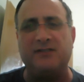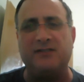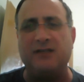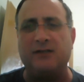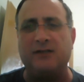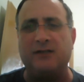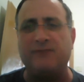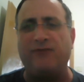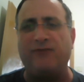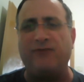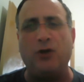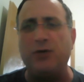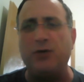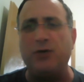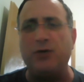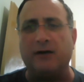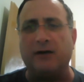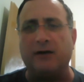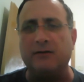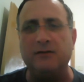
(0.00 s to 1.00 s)
float here,
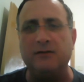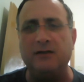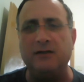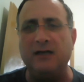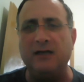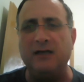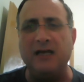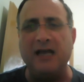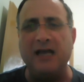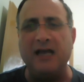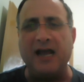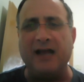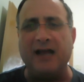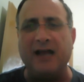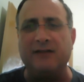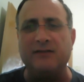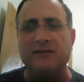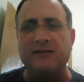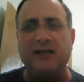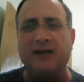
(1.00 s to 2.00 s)
and
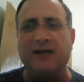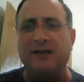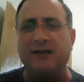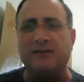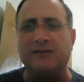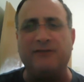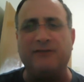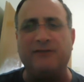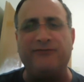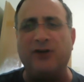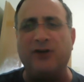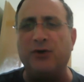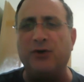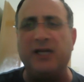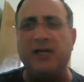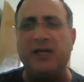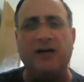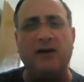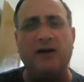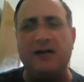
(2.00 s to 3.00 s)
to float here,
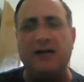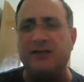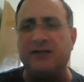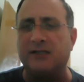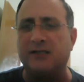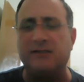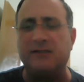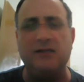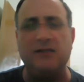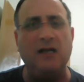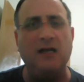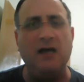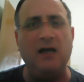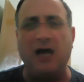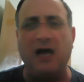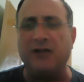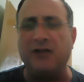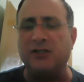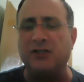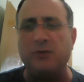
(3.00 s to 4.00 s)
I just
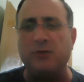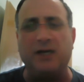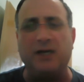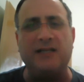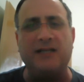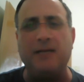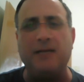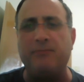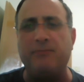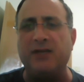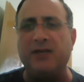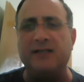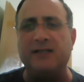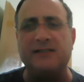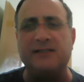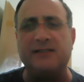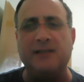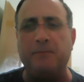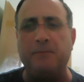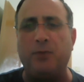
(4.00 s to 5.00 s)
want to keep things
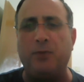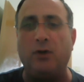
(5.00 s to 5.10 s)
simple.